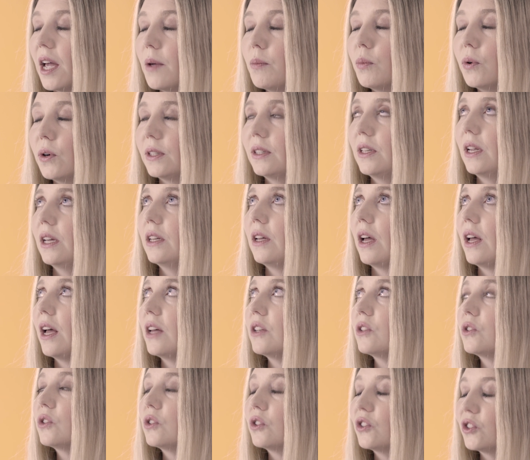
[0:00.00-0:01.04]
I put
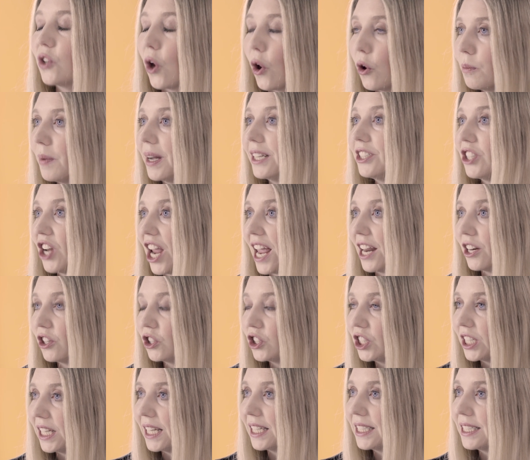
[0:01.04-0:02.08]
so much
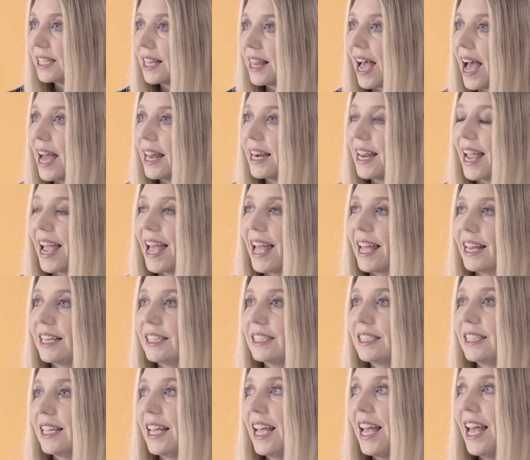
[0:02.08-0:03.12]
energy into that.
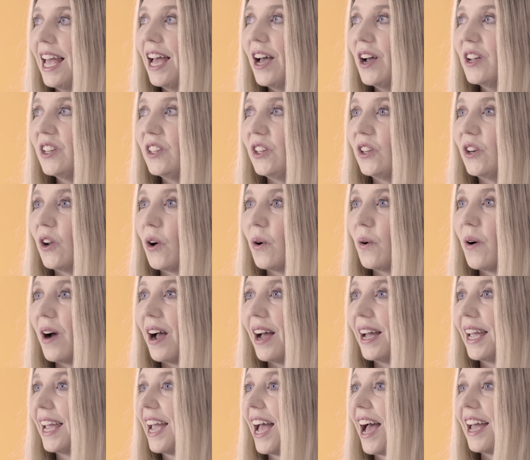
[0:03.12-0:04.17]
And, you know,
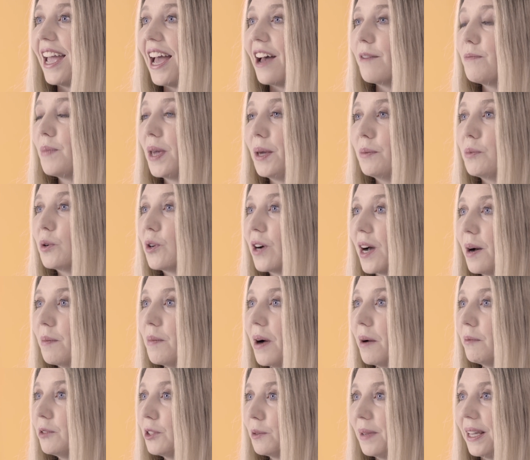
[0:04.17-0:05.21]
I have people come
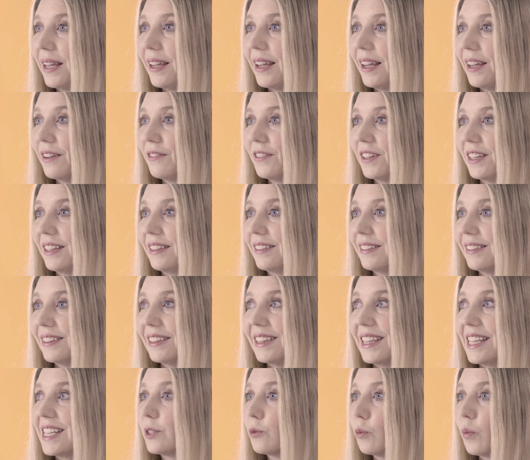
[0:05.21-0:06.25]
up to me even
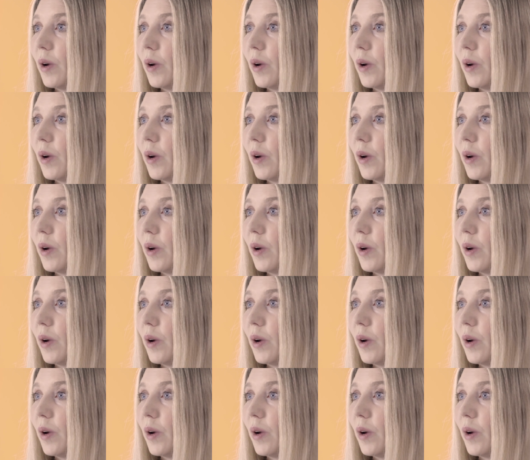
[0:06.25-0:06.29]
this